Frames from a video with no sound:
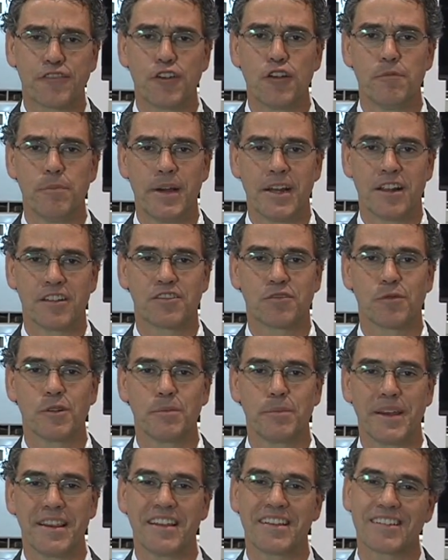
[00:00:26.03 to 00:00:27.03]
few minutes,
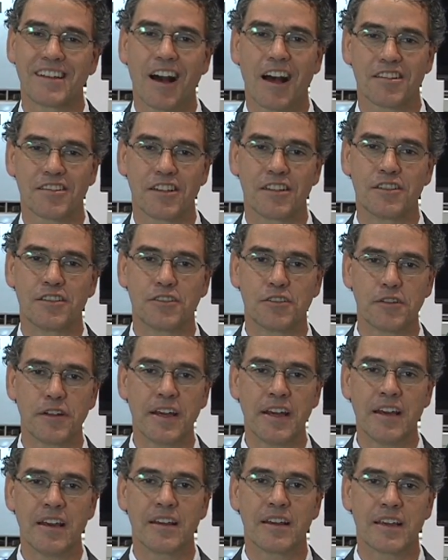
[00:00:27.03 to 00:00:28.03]
we'll be discussing
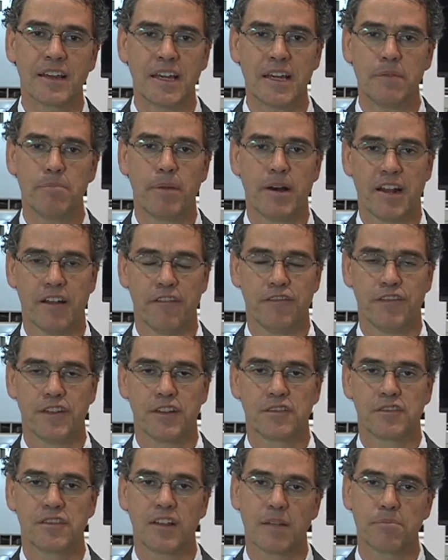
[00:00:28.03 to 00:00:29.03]
three key
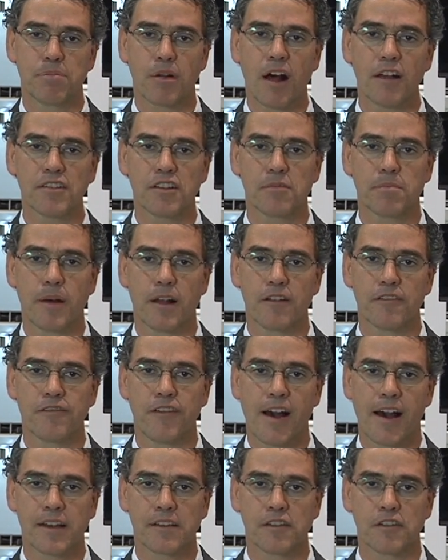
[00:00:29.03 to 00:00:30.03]
benefits that process
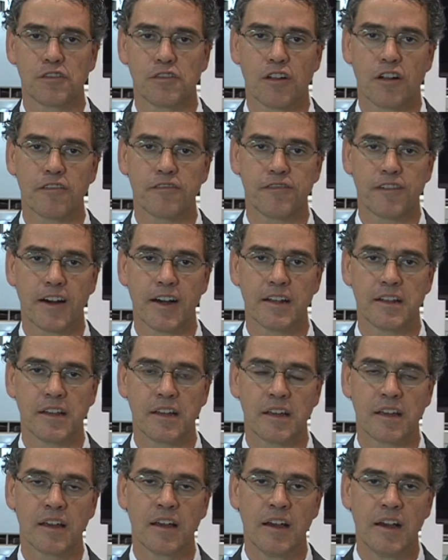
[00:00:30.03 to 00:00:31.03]
manufacturers are
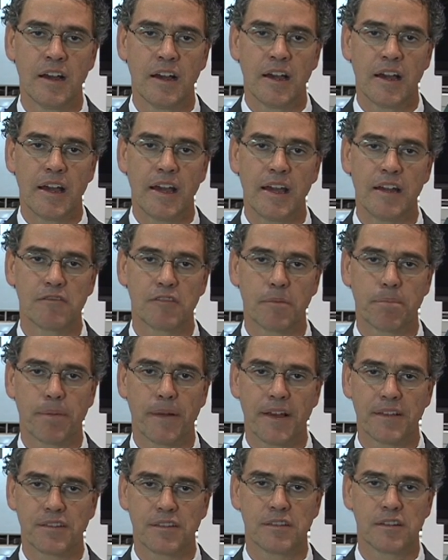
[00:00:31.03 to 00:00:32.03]
finding in
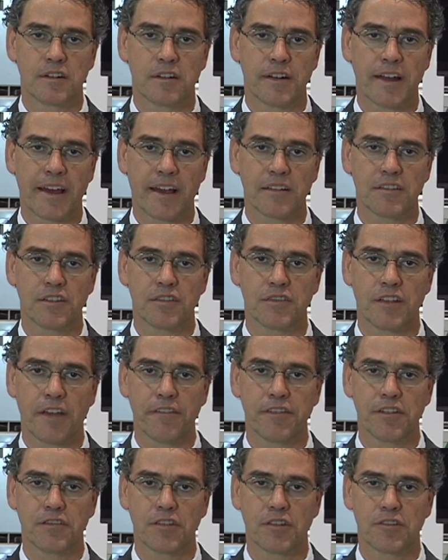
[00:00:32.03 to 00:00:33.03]
replacing their legacy
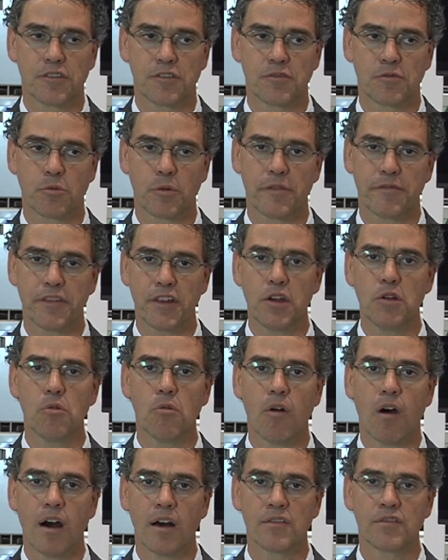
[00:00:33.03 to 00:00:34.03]
safety systems with new
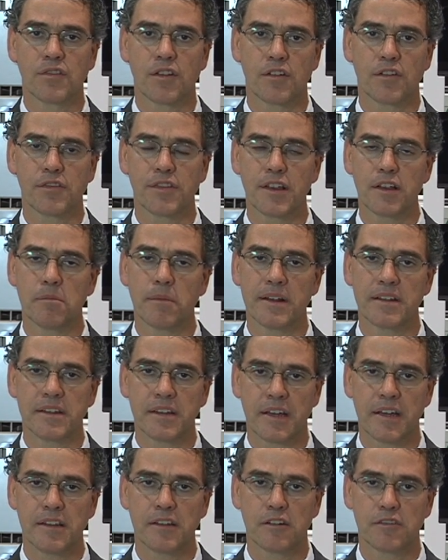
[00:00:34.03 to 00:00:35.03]
ones that still
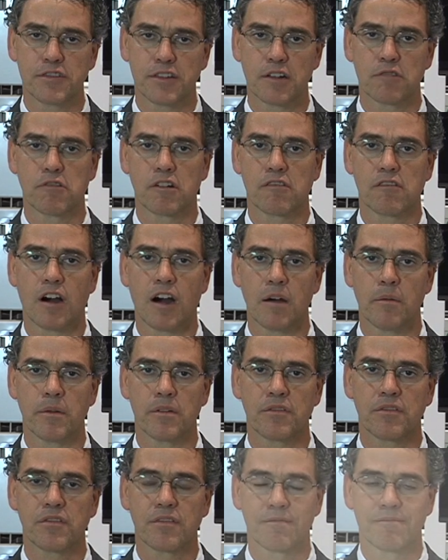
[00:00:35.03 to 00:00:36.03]
maintain their SIL
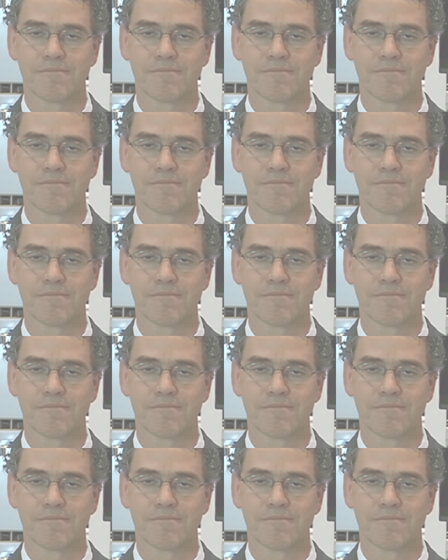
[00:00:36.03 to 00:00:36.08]
requirements.